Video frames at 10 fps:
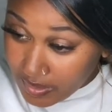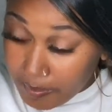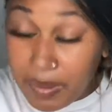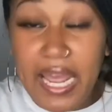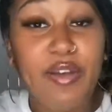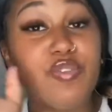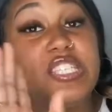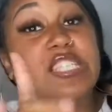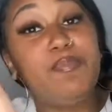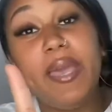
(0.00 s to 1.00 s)
But I
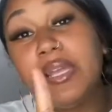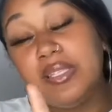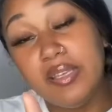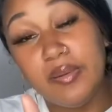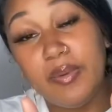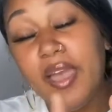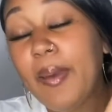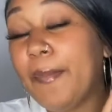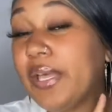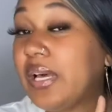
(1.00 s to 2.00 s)
respect him
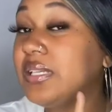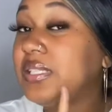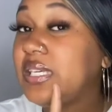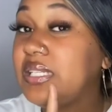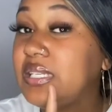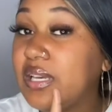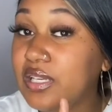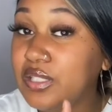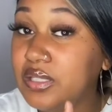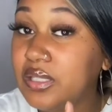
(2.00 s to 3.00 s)
because he
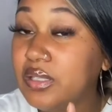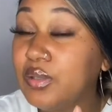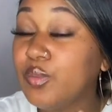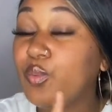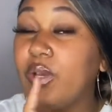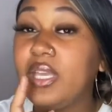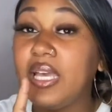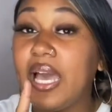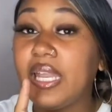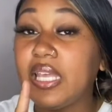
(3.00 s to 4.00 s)
does what he
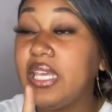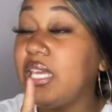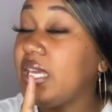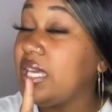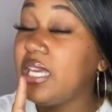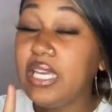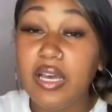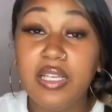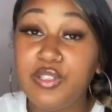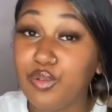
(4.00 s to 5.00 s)
got. He he he
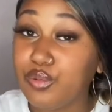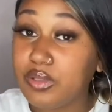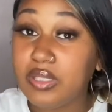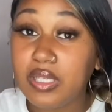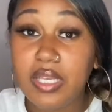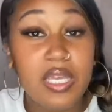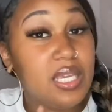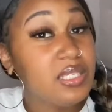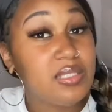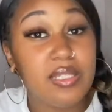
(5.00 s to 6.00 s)
hustles. He
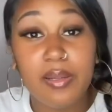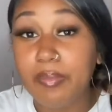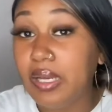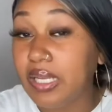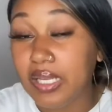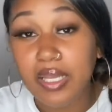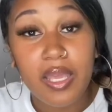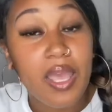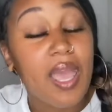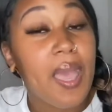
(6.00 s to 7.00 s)
gets to the money.
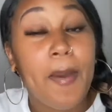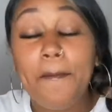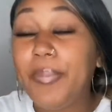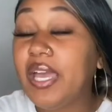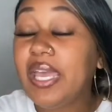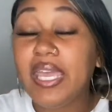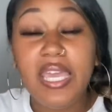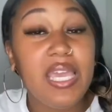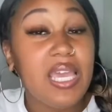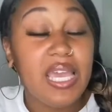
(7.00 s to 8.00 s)
But
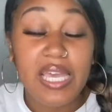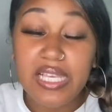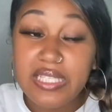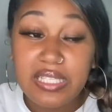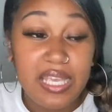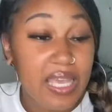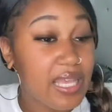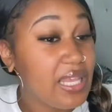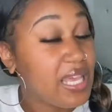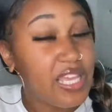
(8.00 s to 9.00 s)
he his
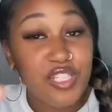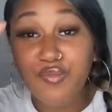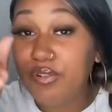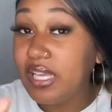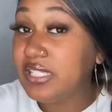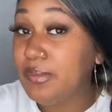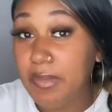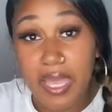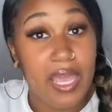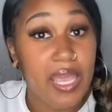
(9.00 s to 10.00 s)
his
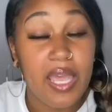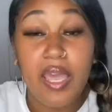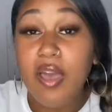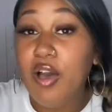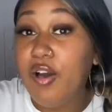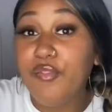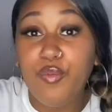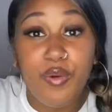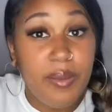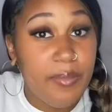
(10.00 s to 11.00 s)
resume of
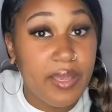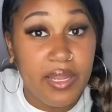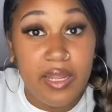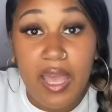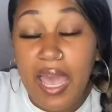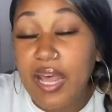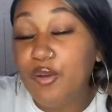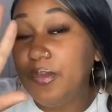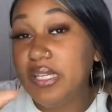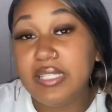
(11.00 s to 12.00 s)
women, I
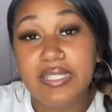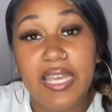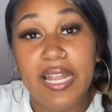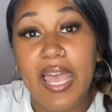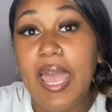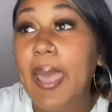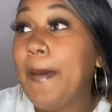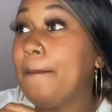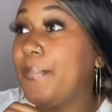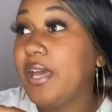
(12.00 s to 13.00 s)
don't mean to say that,
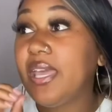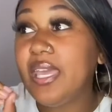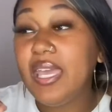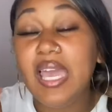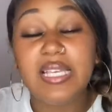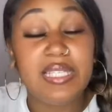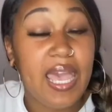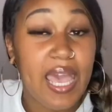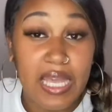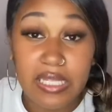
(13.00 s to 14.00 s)
but he has
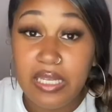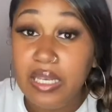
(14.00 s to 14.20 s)
had